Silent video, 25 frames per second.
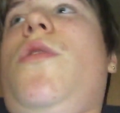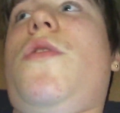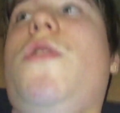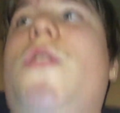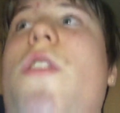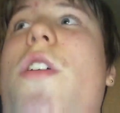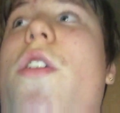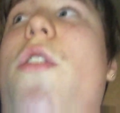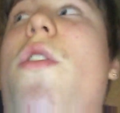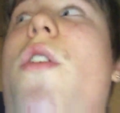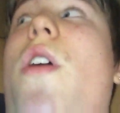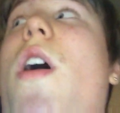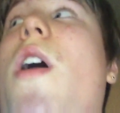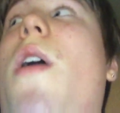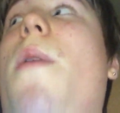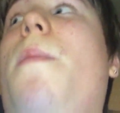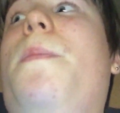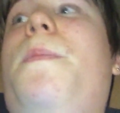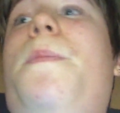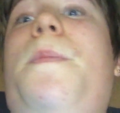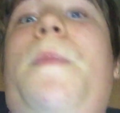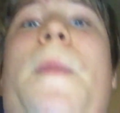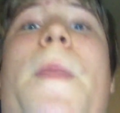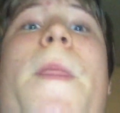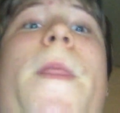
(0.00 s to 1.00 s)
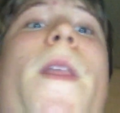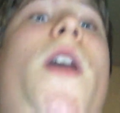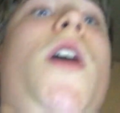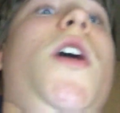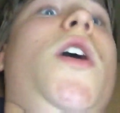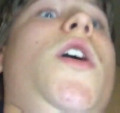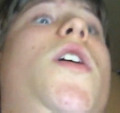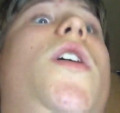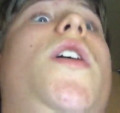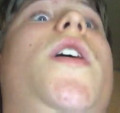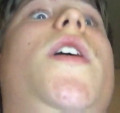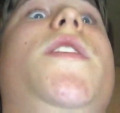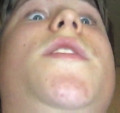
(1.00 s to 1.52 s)
So, um,
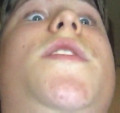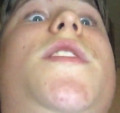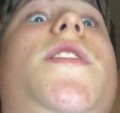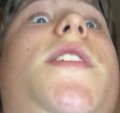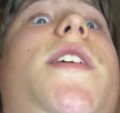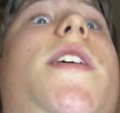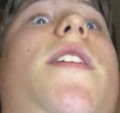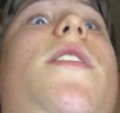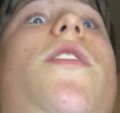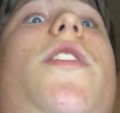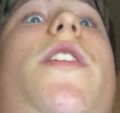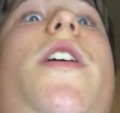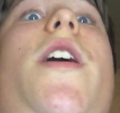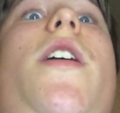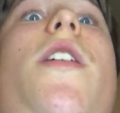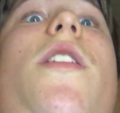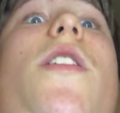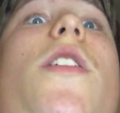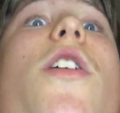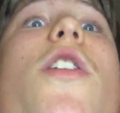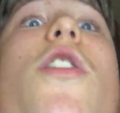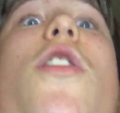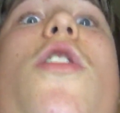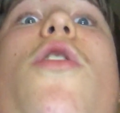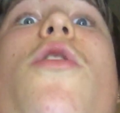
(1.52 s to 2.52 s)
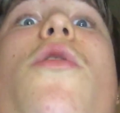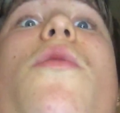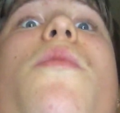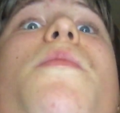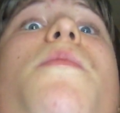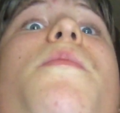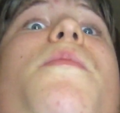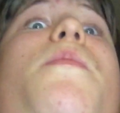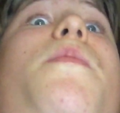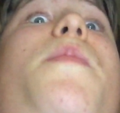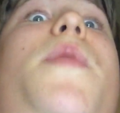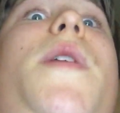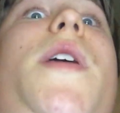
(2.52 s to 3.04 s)
here's the deal, okay? I'll
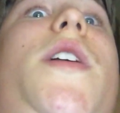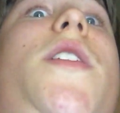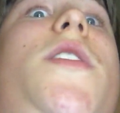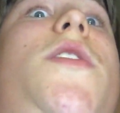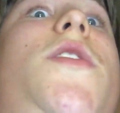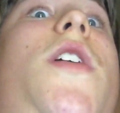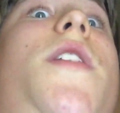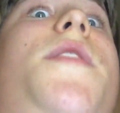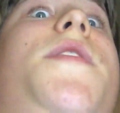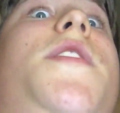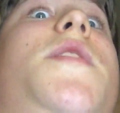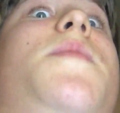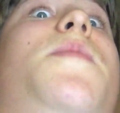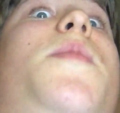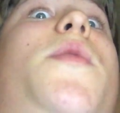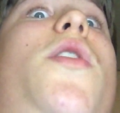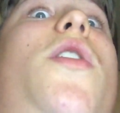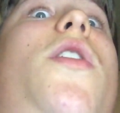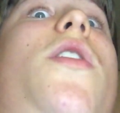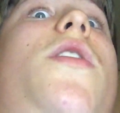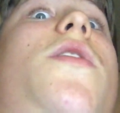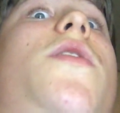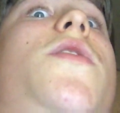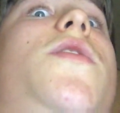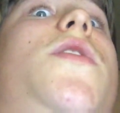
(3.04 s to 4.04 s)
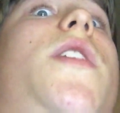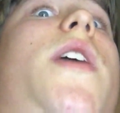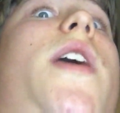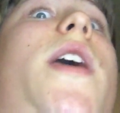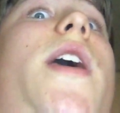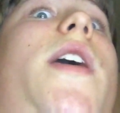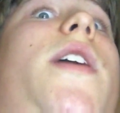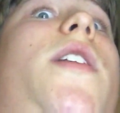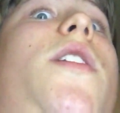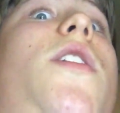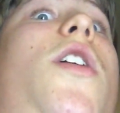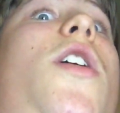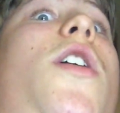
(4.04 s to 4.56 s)
be inside this box,
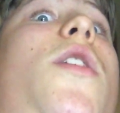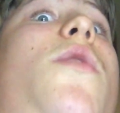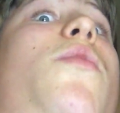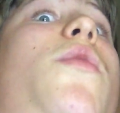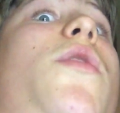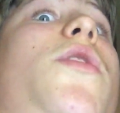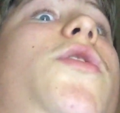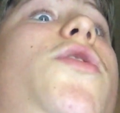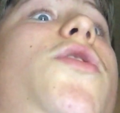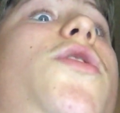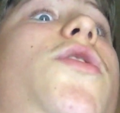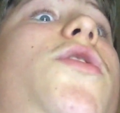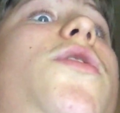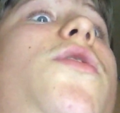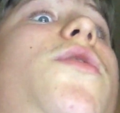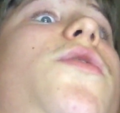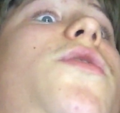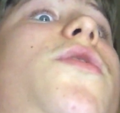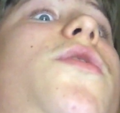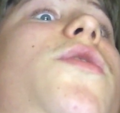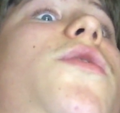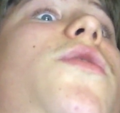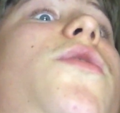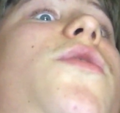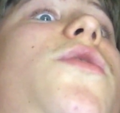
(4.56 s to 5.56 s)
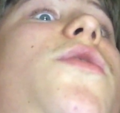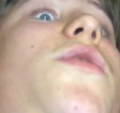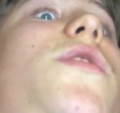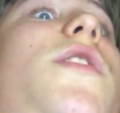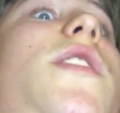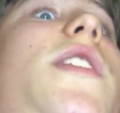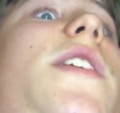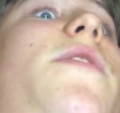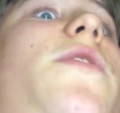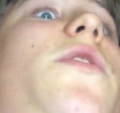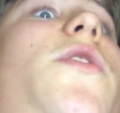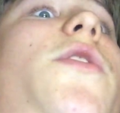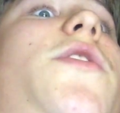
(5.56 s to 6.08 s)
and I want you to
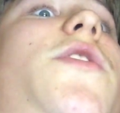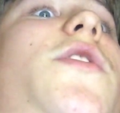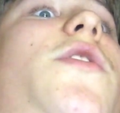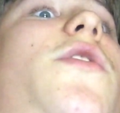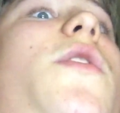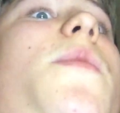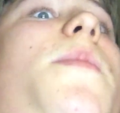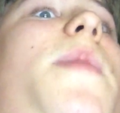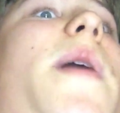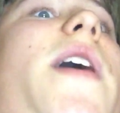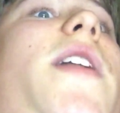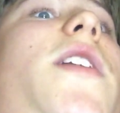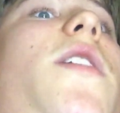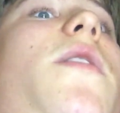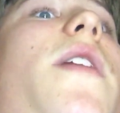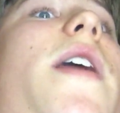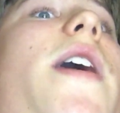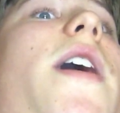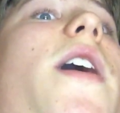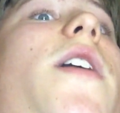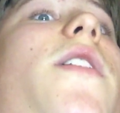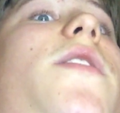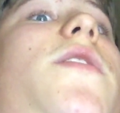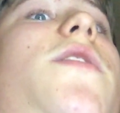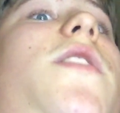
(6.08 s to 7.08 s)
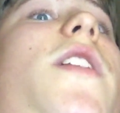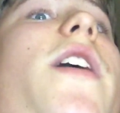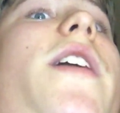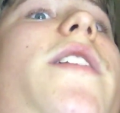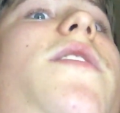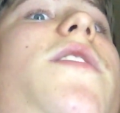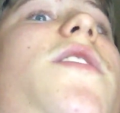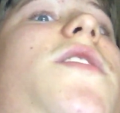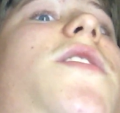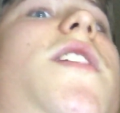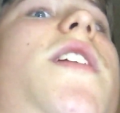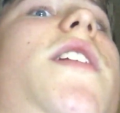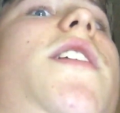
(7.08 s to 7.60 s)
deliver it to an abandoned house, like
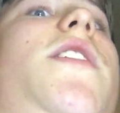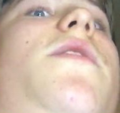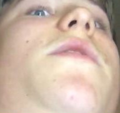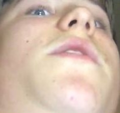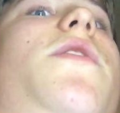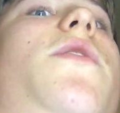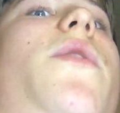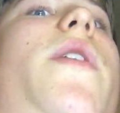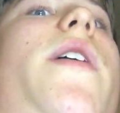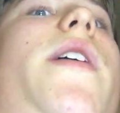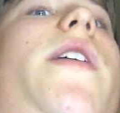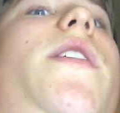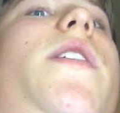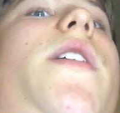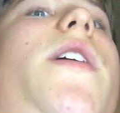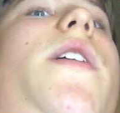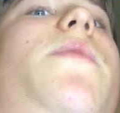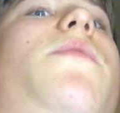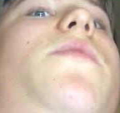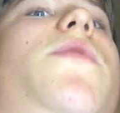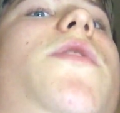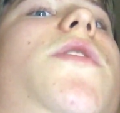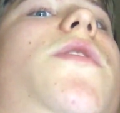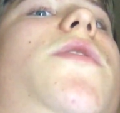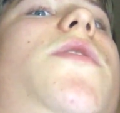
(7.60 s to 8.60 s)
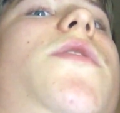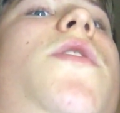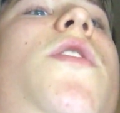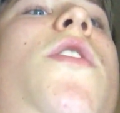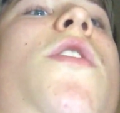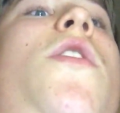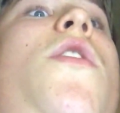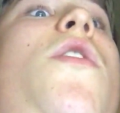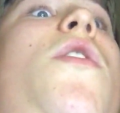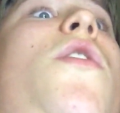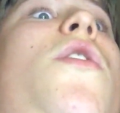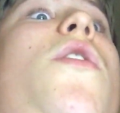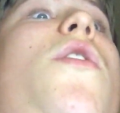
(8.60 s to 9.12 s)
the setting of the Granny game. Just
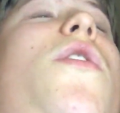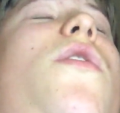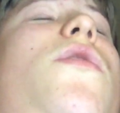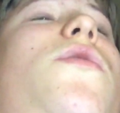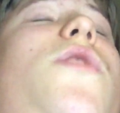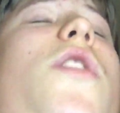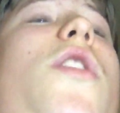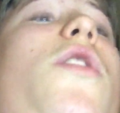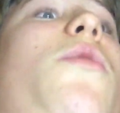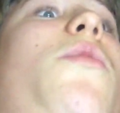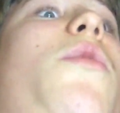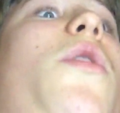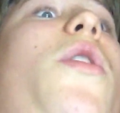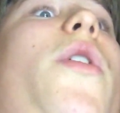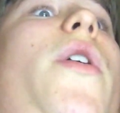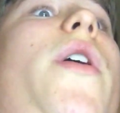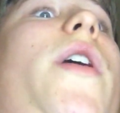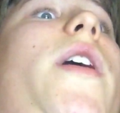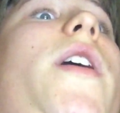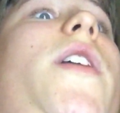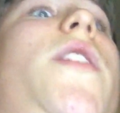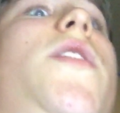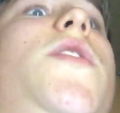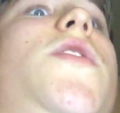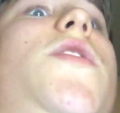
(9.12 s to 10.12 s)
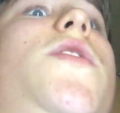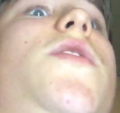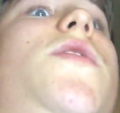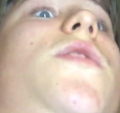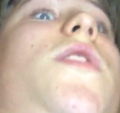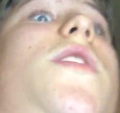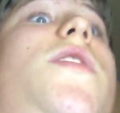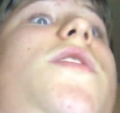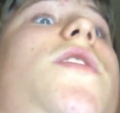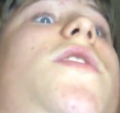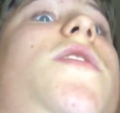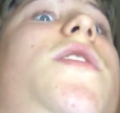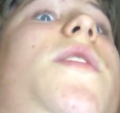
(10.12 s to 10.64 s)
don't worry, it's
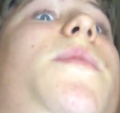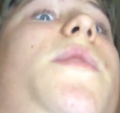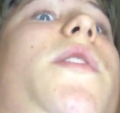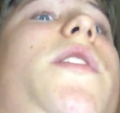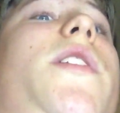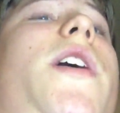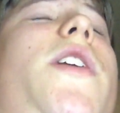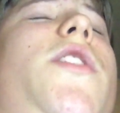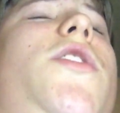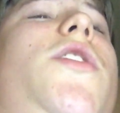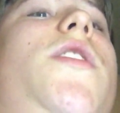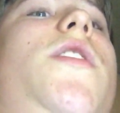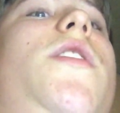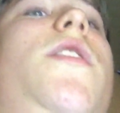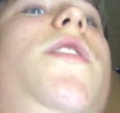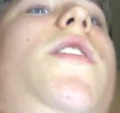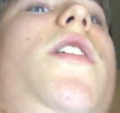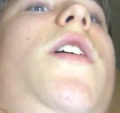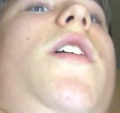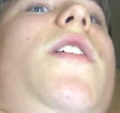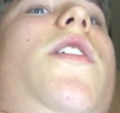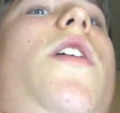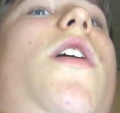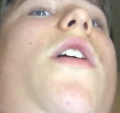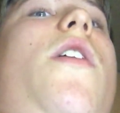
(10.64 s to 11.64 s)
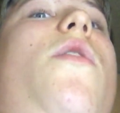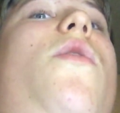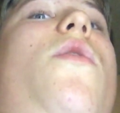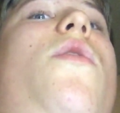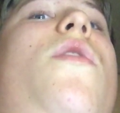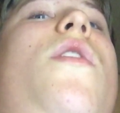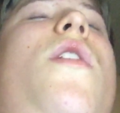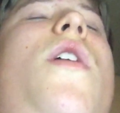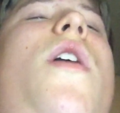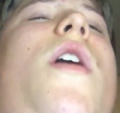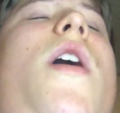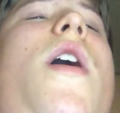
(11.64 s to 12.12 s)
just a simulation, and I'll